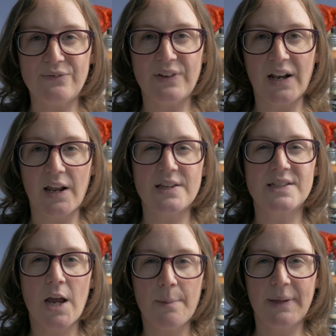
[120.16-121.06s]
vanilla, it's
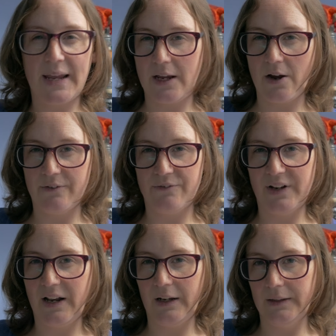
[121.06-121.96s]
cupcake kind of
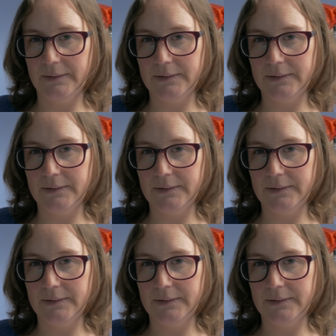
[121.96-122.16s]
vanilla.